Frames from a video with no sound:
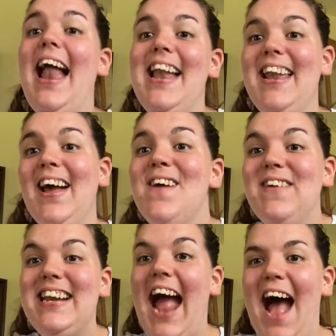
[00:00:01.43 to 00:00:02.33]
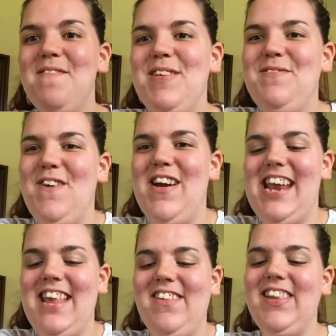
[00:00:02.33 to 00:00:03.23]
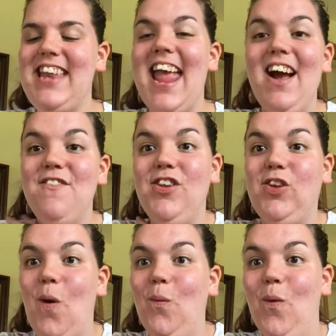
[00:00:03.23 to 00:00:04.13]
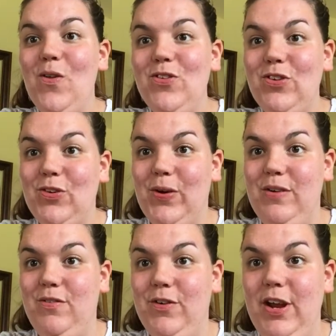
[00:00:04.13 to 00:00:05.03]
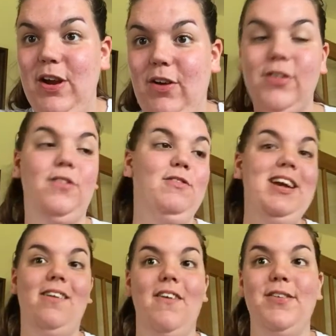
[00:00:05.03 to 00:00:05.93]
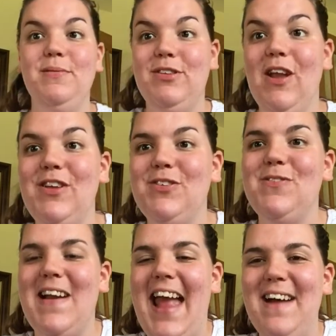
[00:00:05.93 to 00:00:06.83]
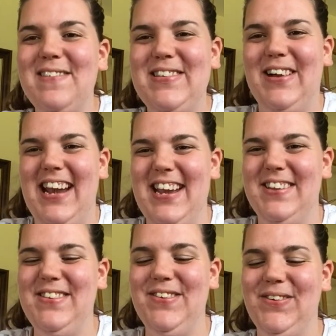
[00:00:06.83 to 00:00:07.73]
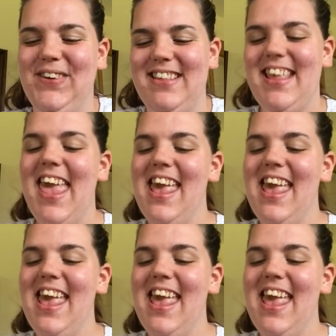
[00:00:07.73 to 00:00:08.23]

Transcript: Hello and happy Friday. So today I've just got one story for you because I've realised I'm starting to run out slightly of stories.